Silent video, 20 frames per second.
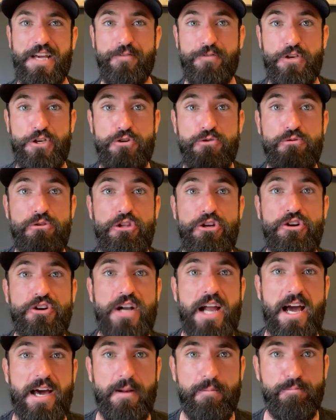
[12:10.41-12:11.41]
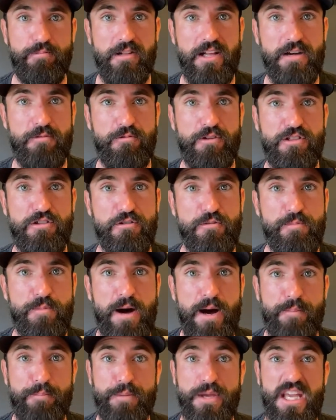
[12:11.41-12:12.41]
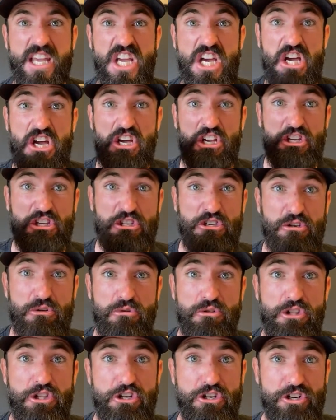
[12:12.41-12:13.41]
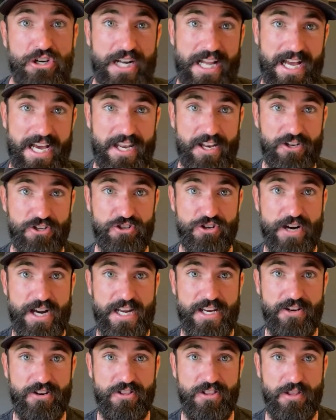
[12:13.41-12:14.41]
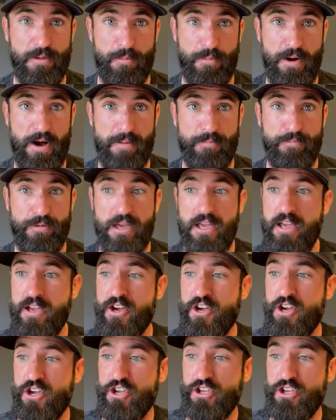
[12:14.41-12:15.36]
If you learn how to play with your puppy, you learn how to train the puppy,